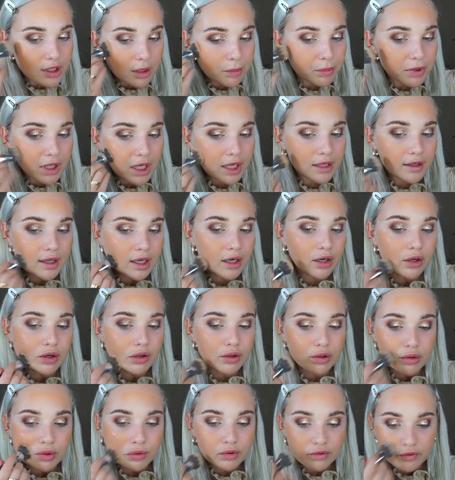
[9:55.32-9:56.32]
to apply that
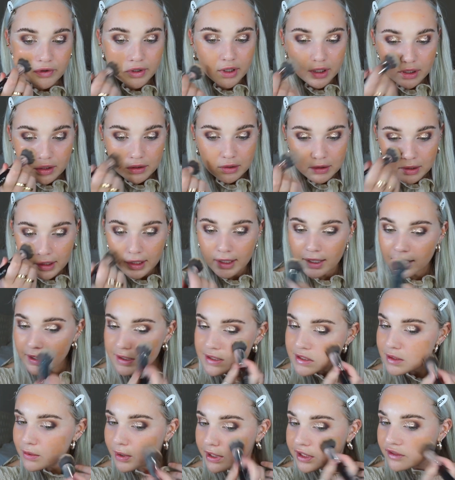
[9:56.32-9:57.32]
all over. It
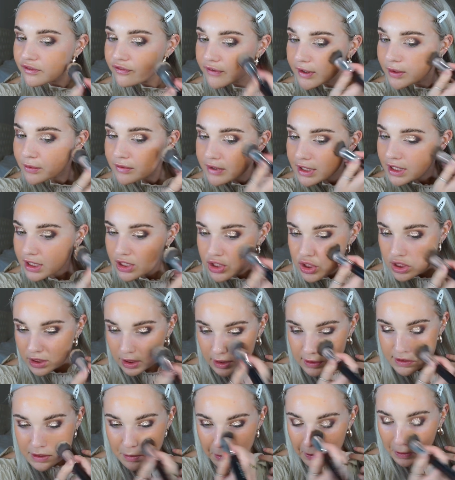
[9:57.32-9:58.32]
is quite
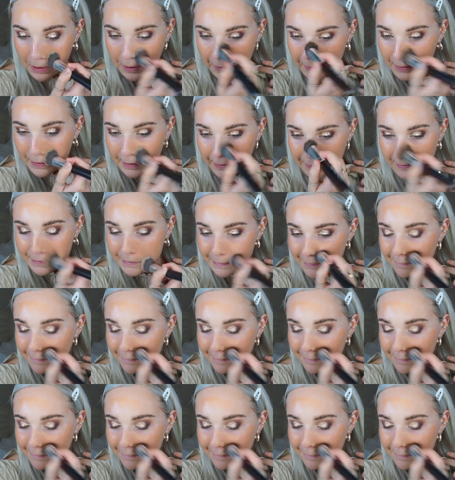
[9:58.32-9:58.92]
foundation-y, to be honest.